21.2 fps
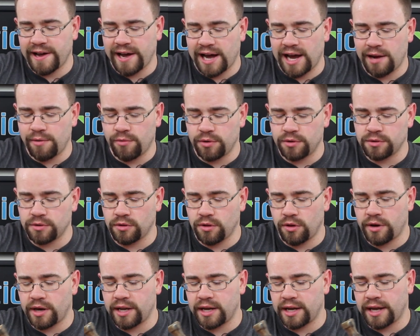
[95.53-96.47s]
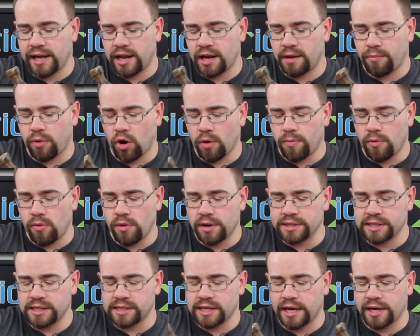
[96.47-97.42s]
I will look into getting purple
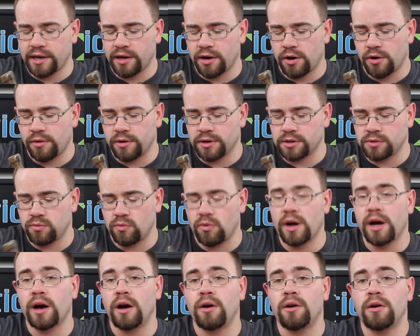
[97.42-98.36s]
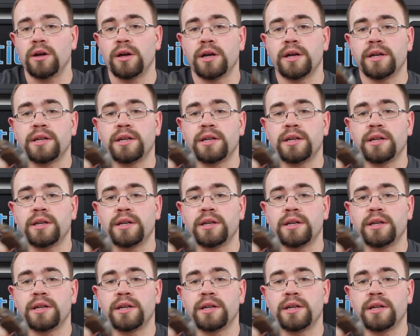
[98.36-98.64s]
ones as I go as well.